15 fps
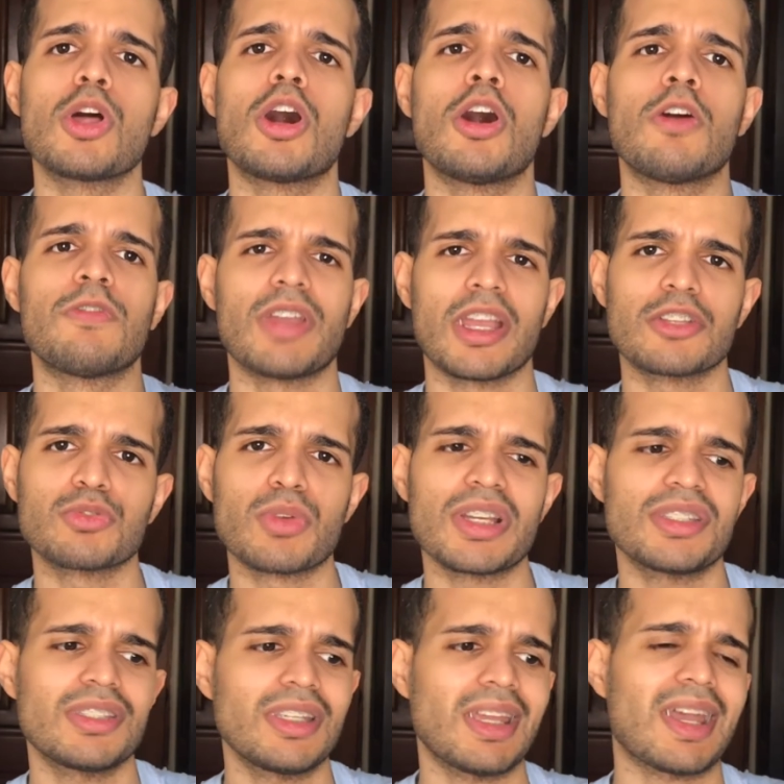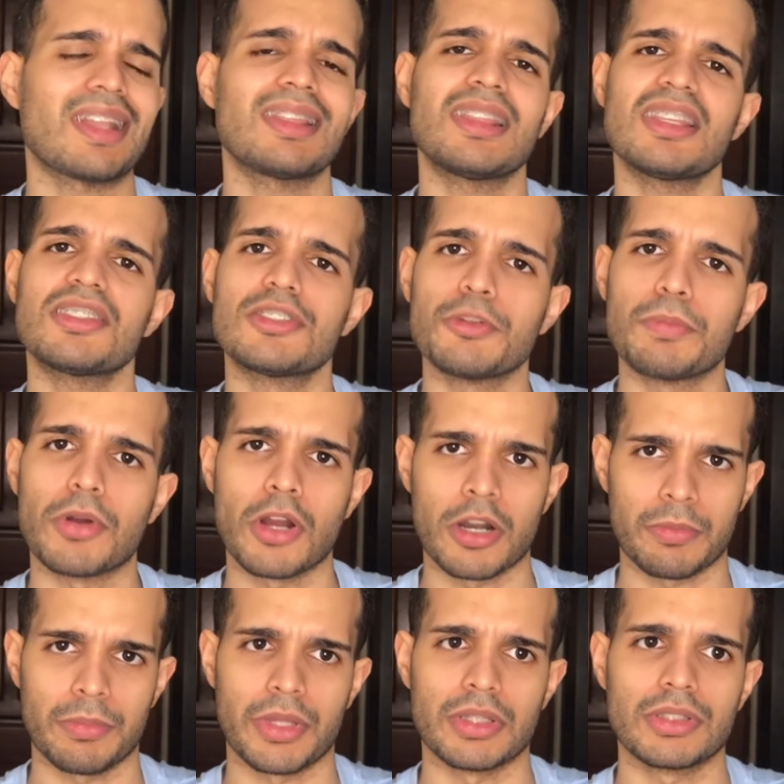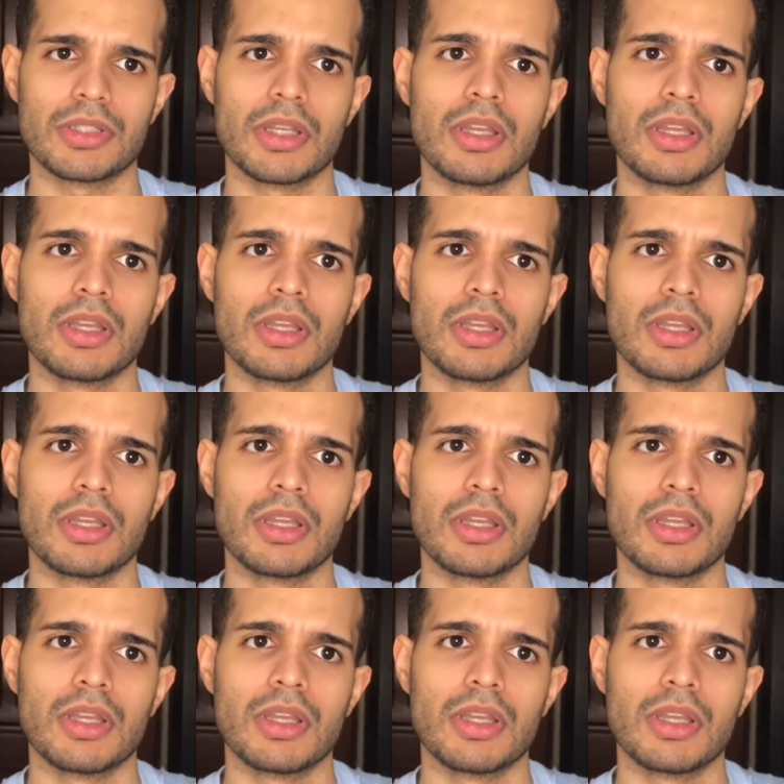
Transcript: of XYZ at this department.